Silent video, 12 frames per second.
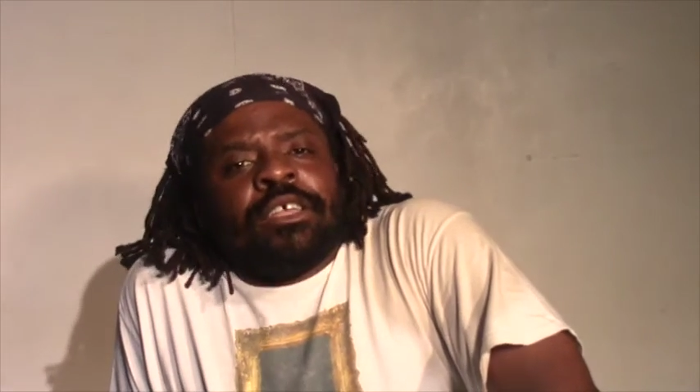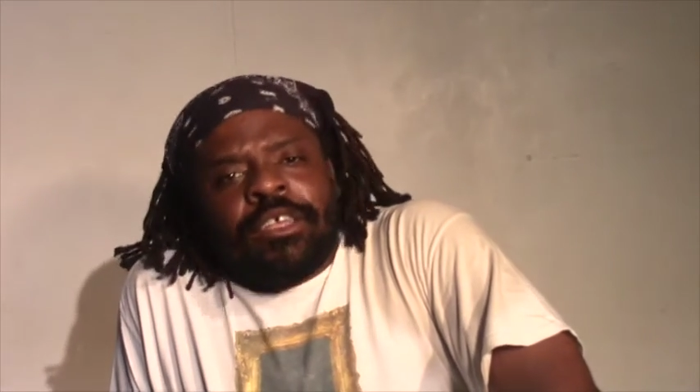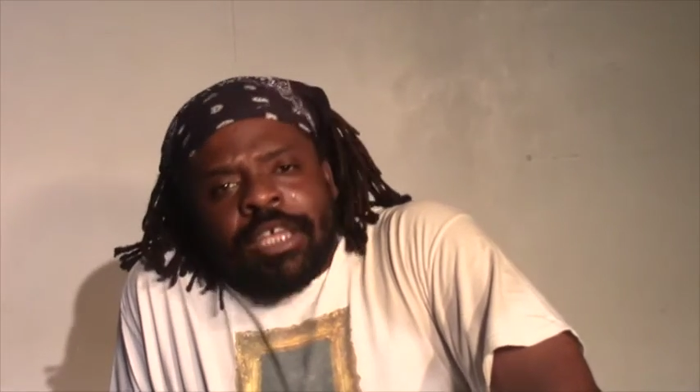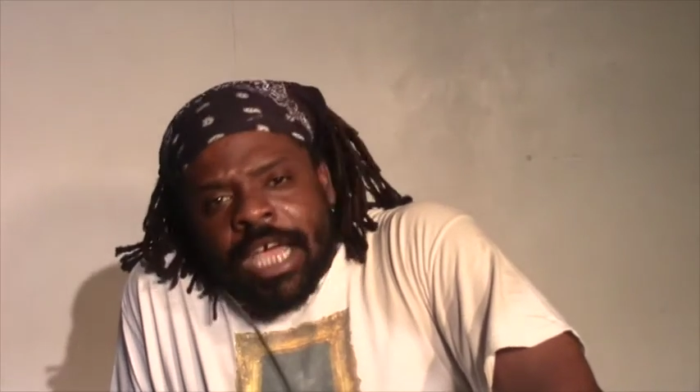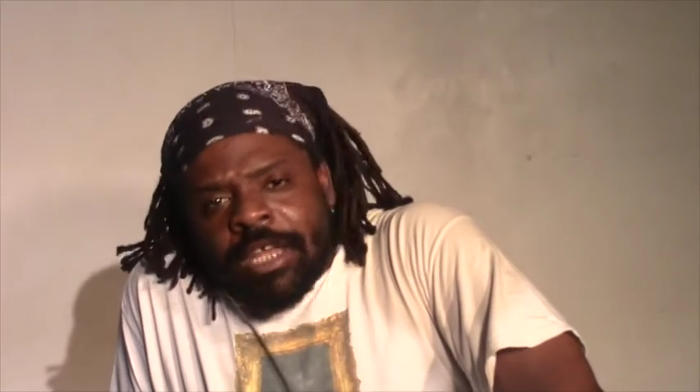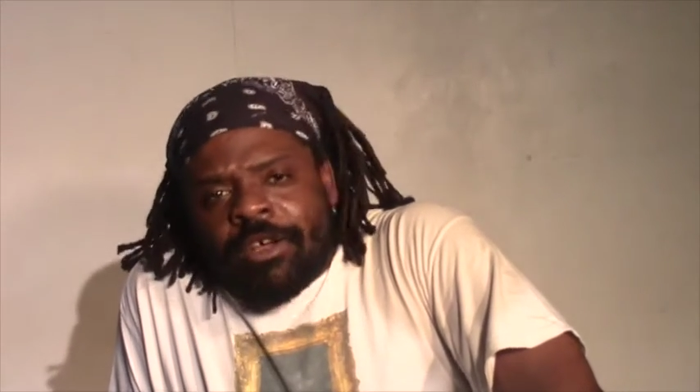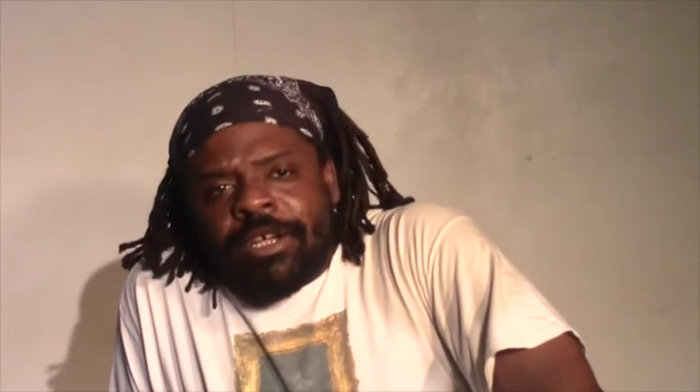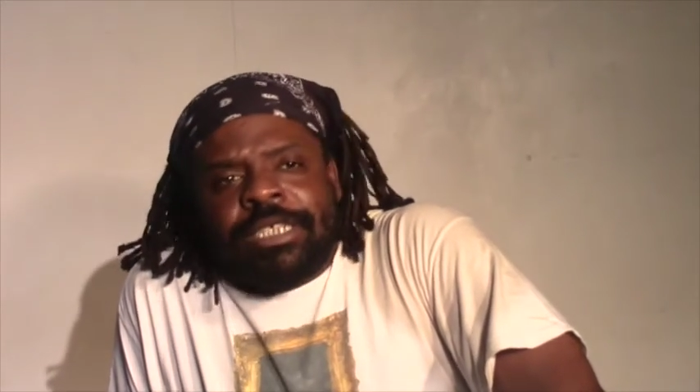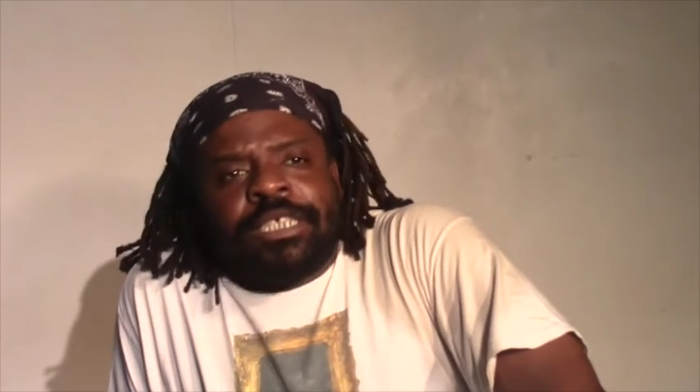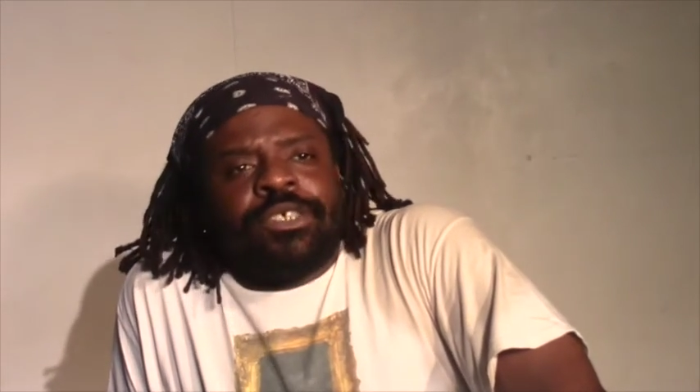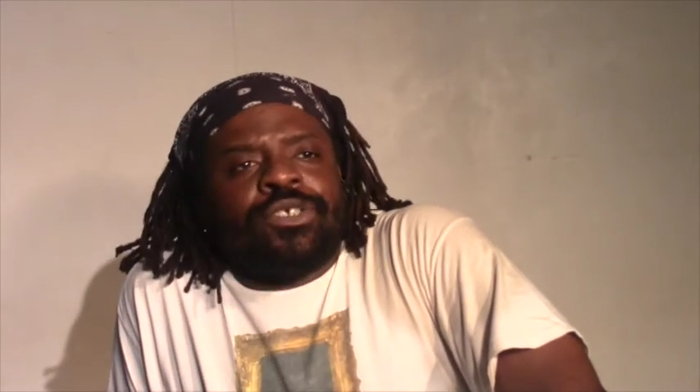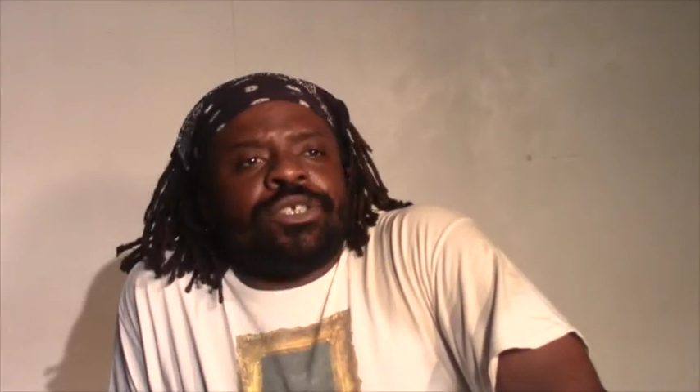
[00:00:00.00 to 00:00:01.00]
you got to
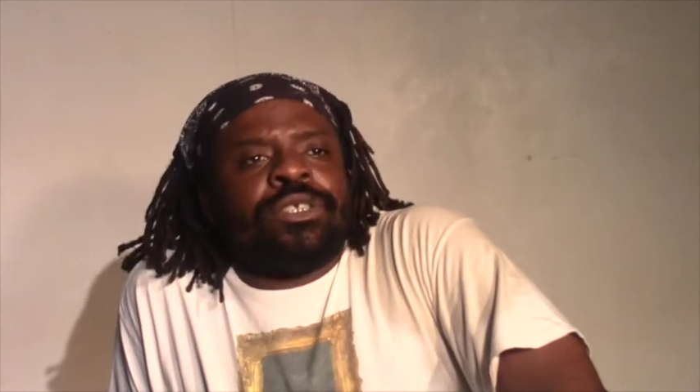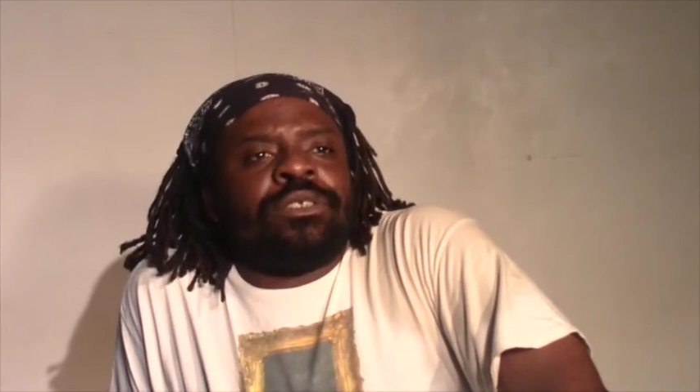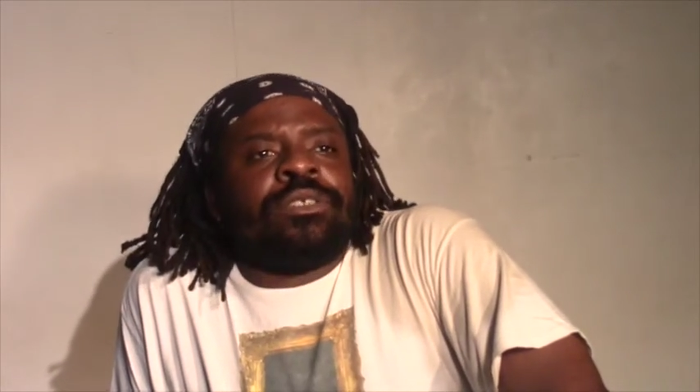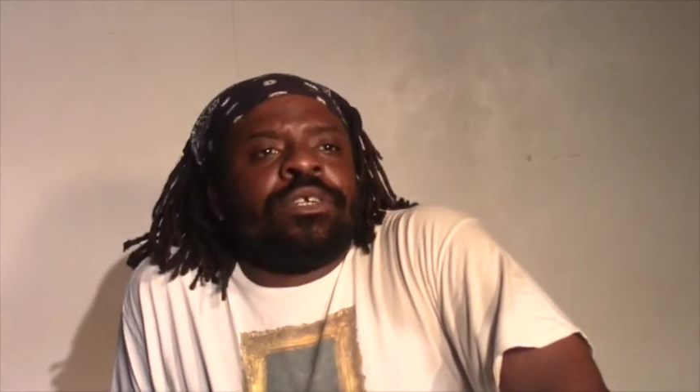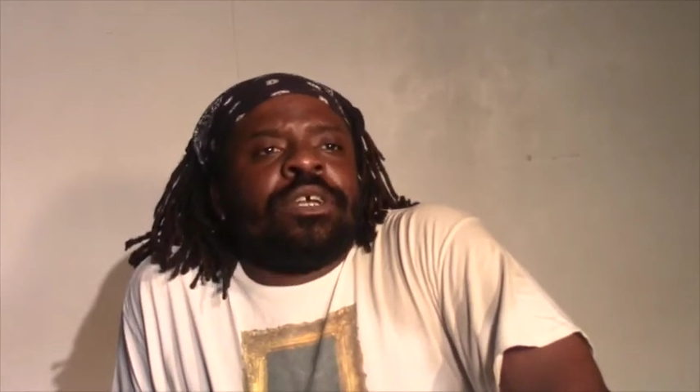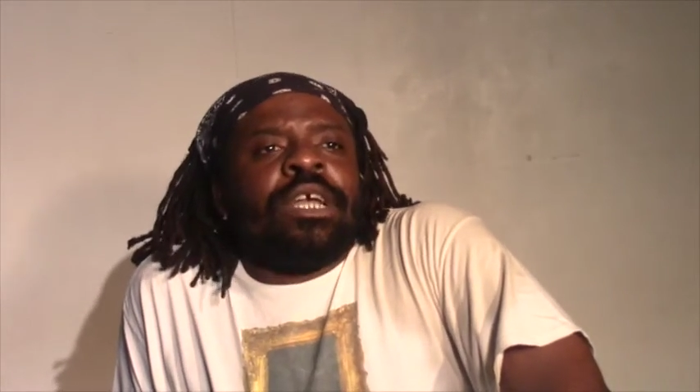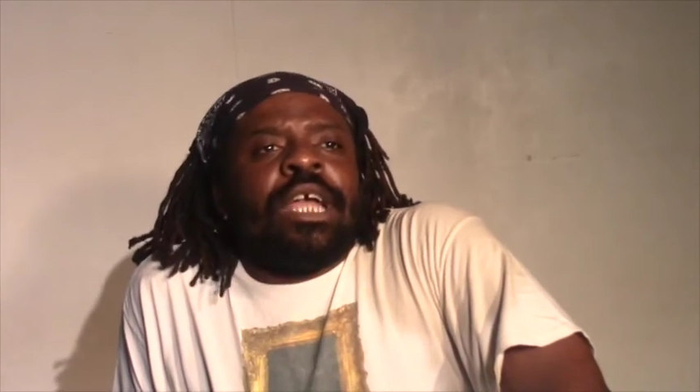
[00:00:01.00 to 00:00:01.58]
audition,